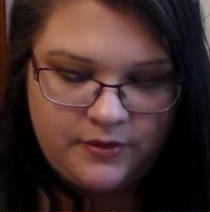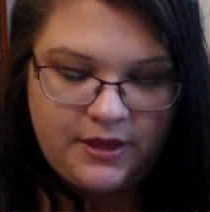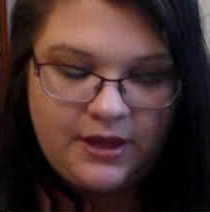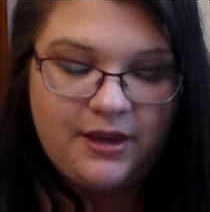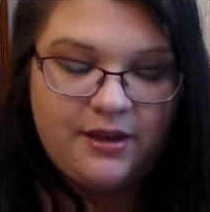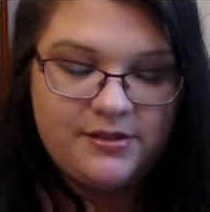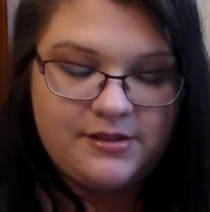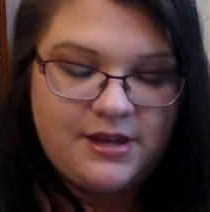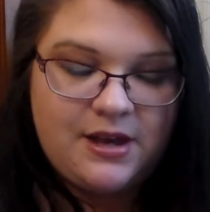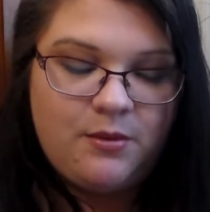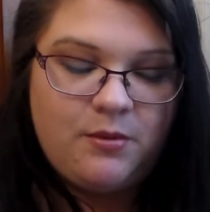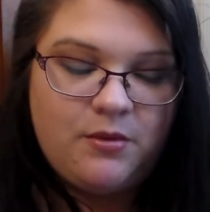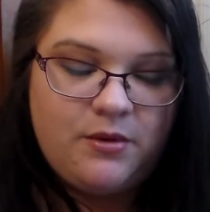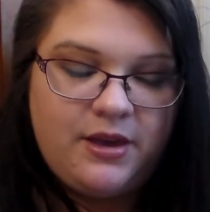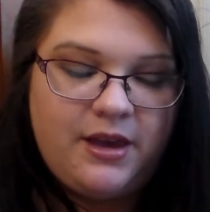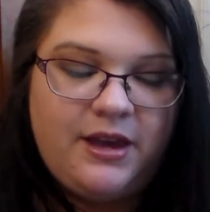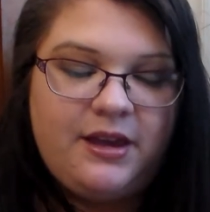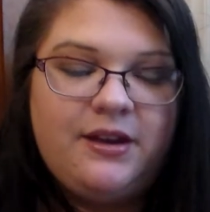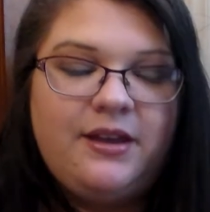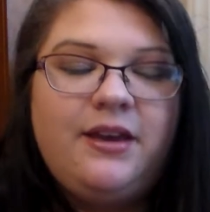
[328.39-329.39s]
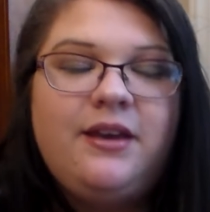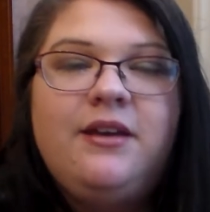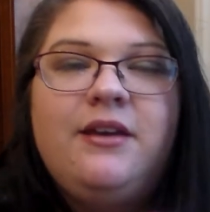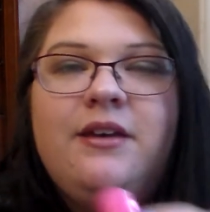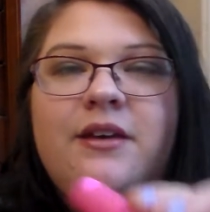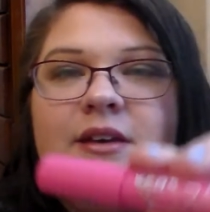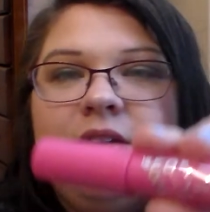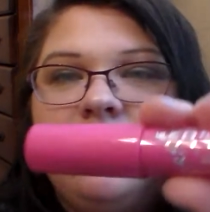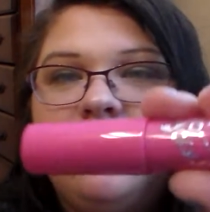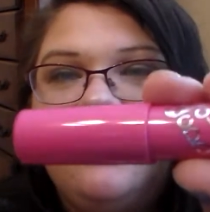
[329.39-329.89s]
Yes, I Want Candy.
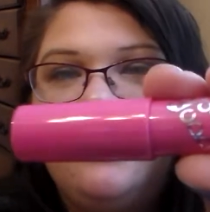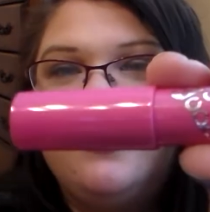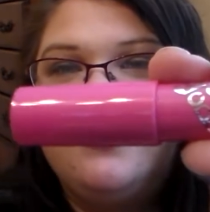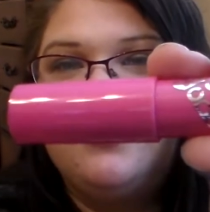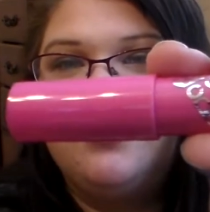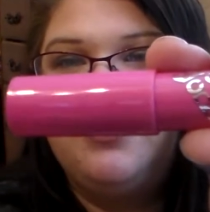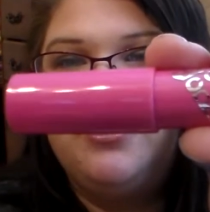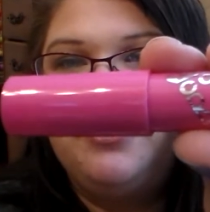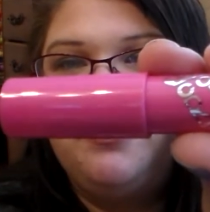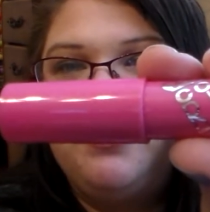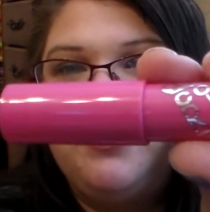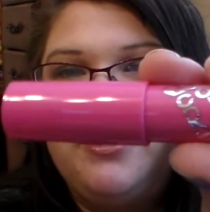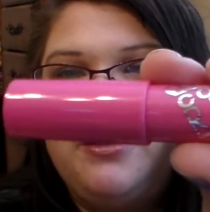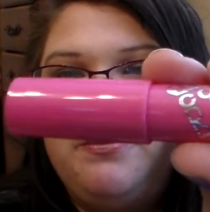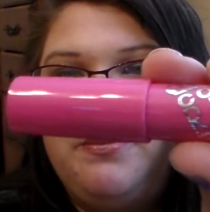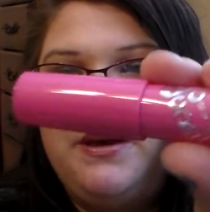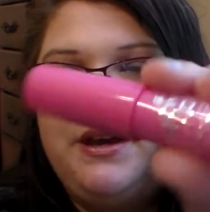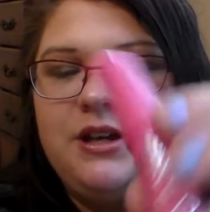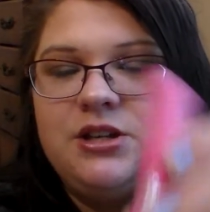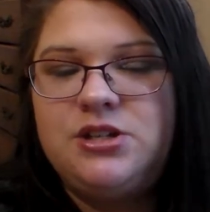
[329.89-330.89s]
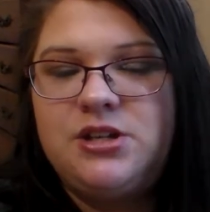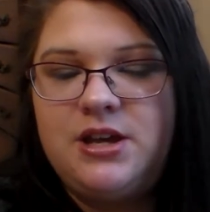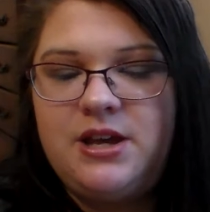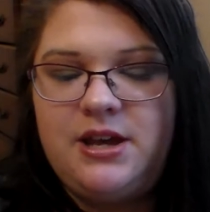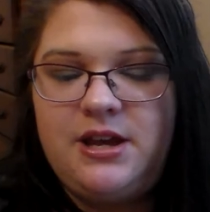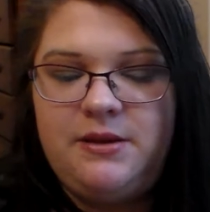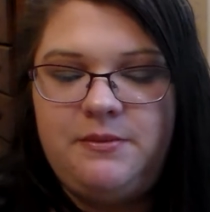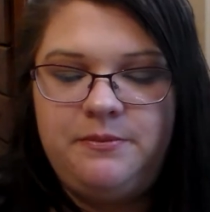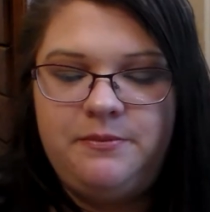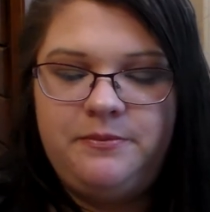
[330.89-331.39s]
And it's a really pretty pink
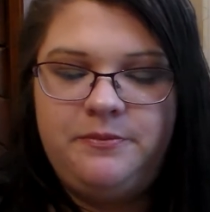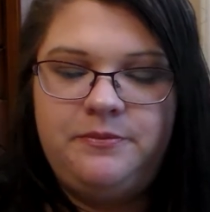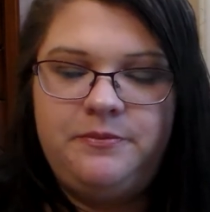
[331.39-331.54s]
shade.